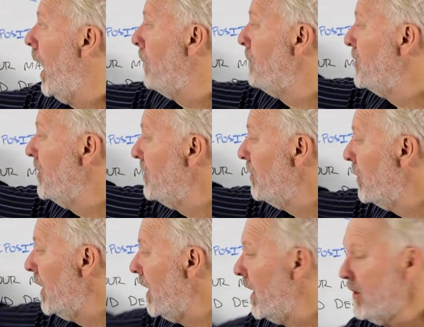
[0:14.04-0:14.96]
I'm just
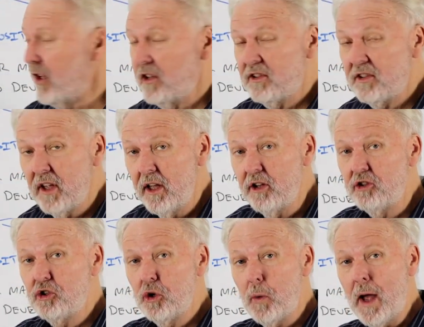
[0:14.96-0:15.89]
looking at the
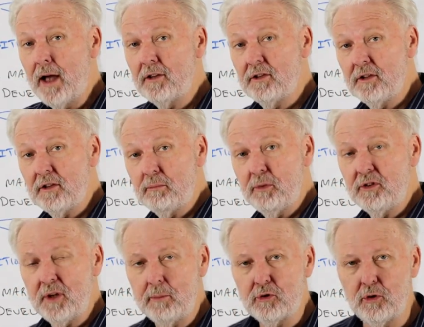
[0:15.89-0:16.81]
standard 2-axis
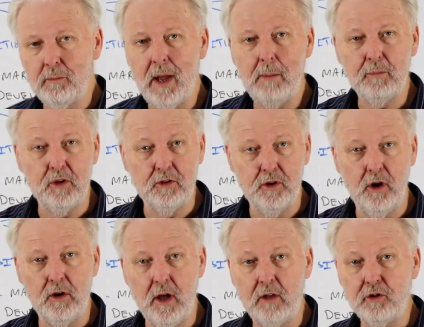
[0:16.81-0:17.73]
perceptual map that
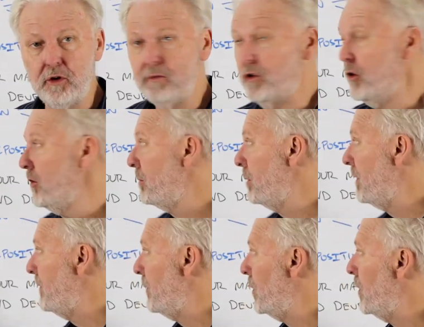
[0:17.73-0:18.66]
no doubt you've used
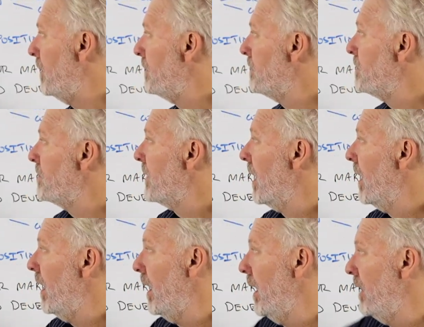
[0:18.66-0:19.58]
before,
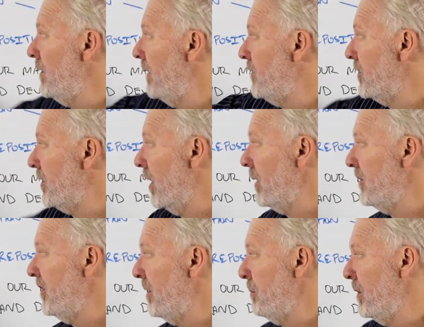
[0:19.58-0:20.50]
and I've just got a
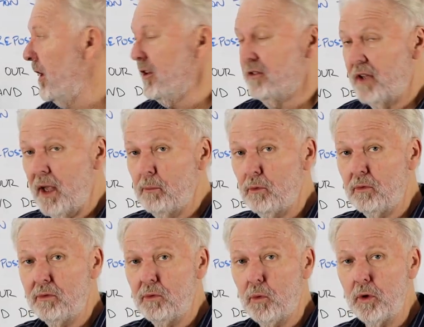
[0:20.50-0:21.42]
simple
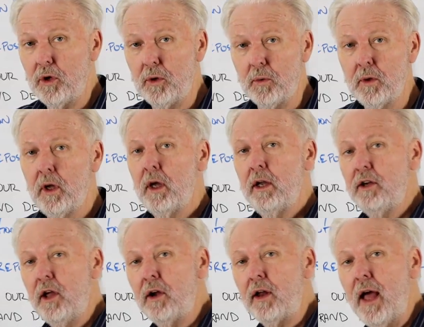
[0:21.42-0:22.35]
example for you.
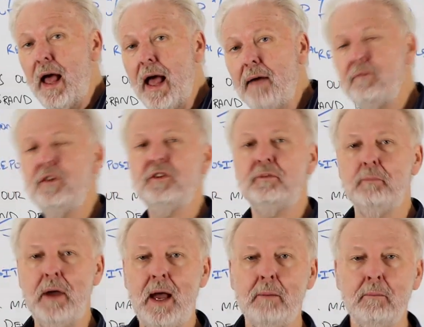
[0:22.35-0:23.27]
Now, to have
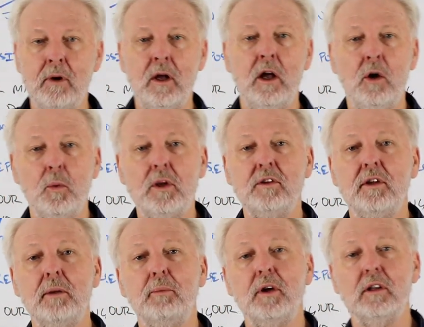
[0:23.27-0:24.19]
this map, we
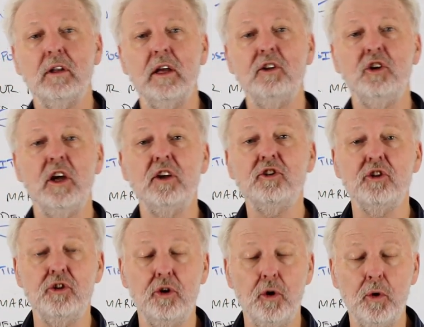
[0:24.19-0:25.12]
typically need
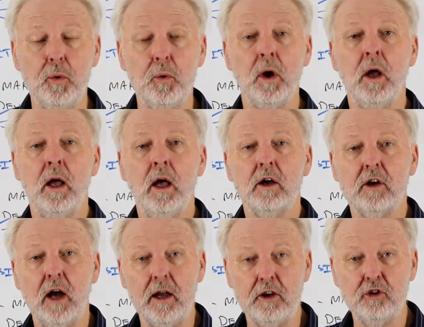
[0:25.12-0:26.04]
to do
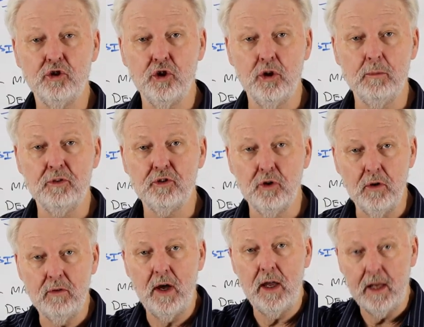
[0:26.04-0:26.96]
a consumer
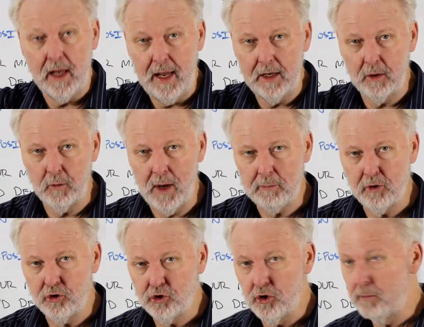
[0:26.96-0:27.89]
survey and grab
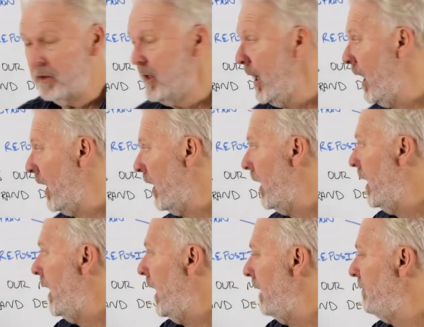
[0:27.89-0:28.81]
consumer data
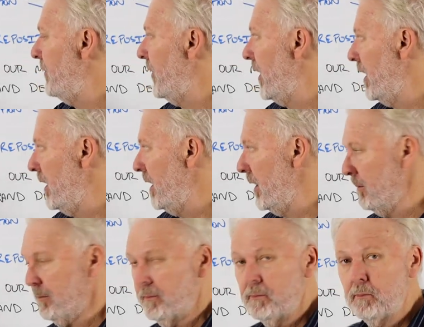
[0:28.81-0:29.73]
and feed it in.